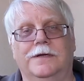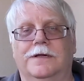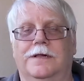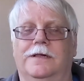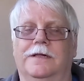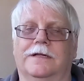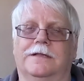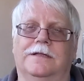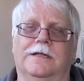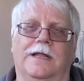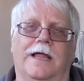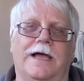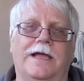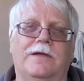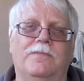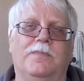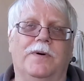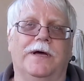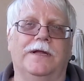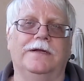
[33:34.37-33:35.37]
click the
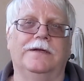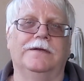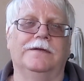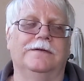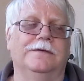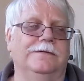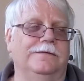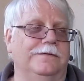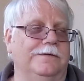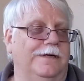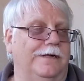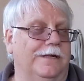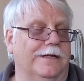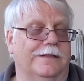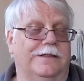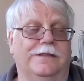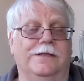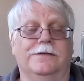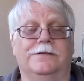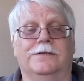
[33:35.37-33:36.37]
like button,
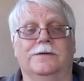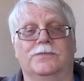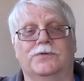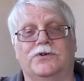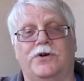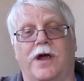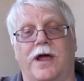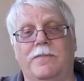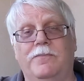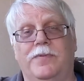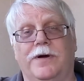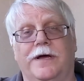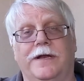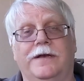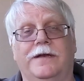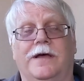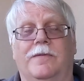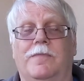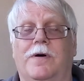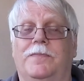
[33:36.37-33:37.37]
click the subscribe
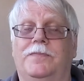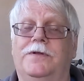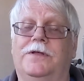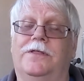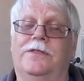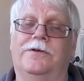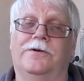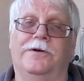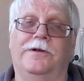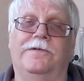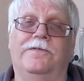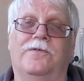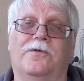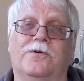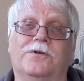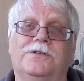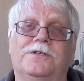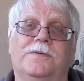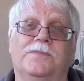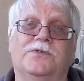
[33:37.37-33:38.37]
button. I'm up to
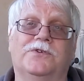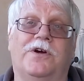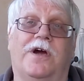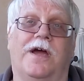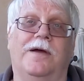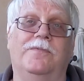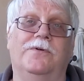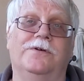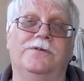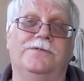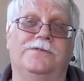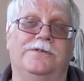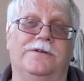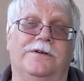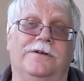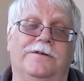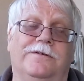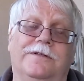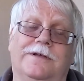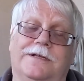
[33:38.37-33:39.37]
34 subscribers.
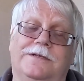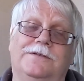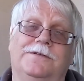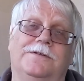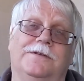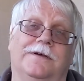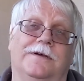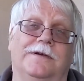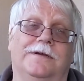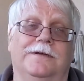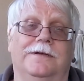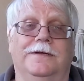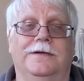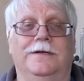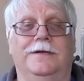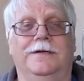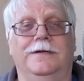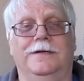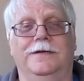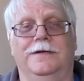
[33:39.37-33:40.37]
That's
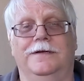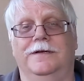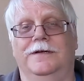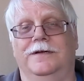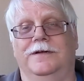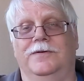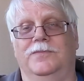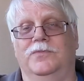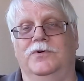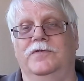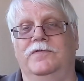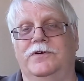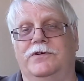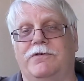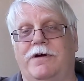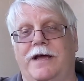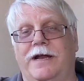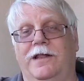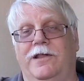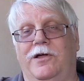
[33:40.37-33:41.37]
moving
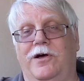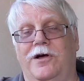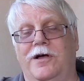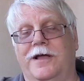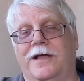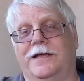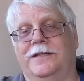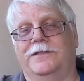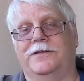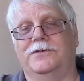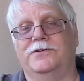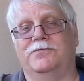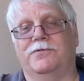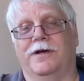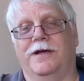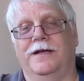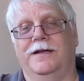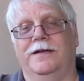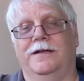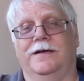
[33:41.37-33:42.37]
right along. At this
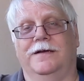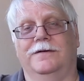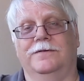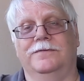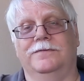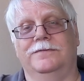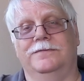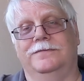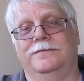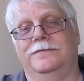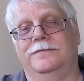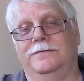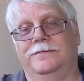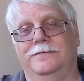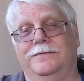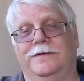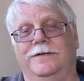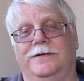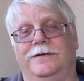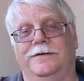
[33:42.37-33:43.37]
rate, I
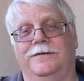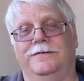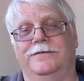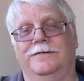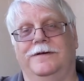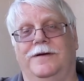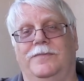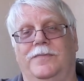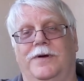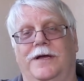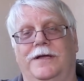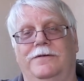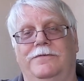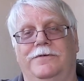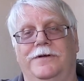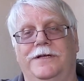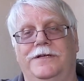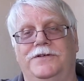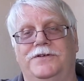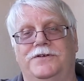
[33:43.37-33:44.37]
might
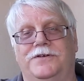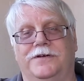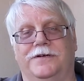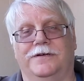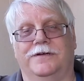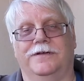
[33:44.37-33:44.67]
reach.